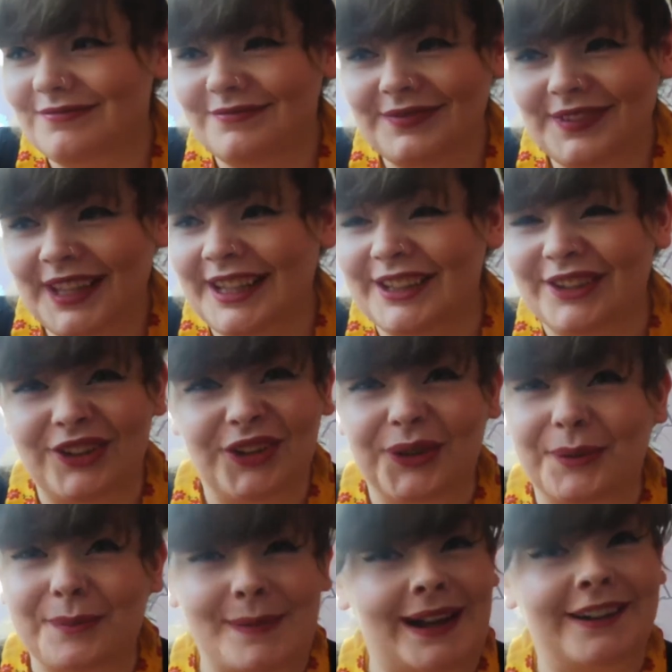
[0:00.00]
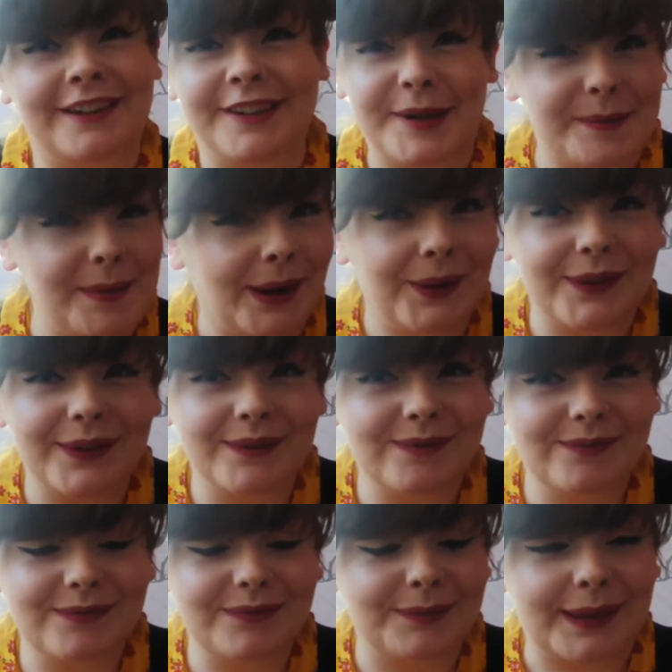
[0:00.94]
it doesn't matter about
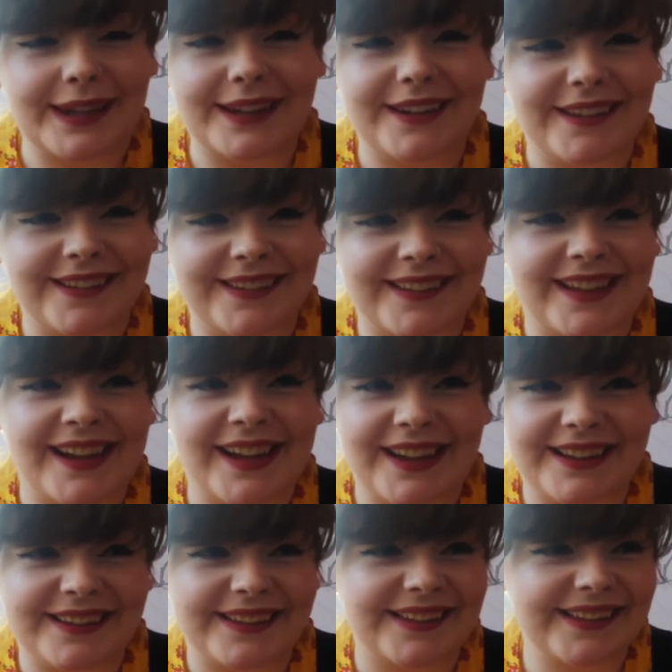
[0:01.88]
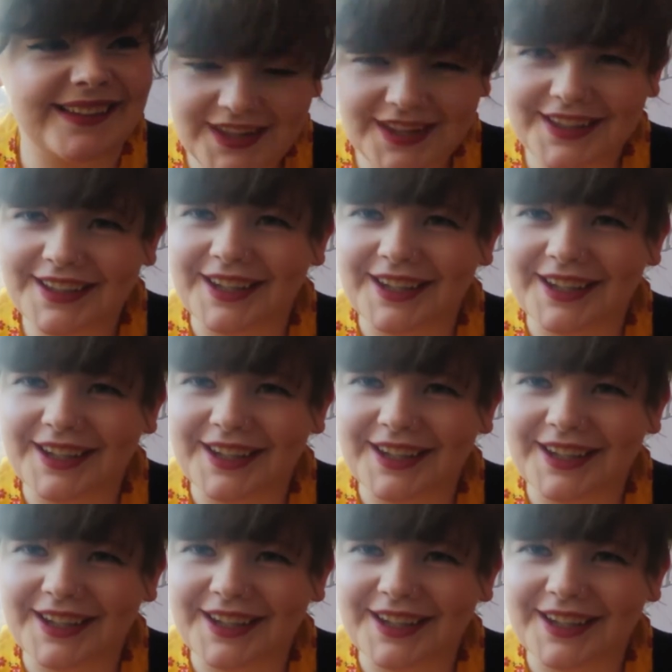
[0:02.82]
penis size.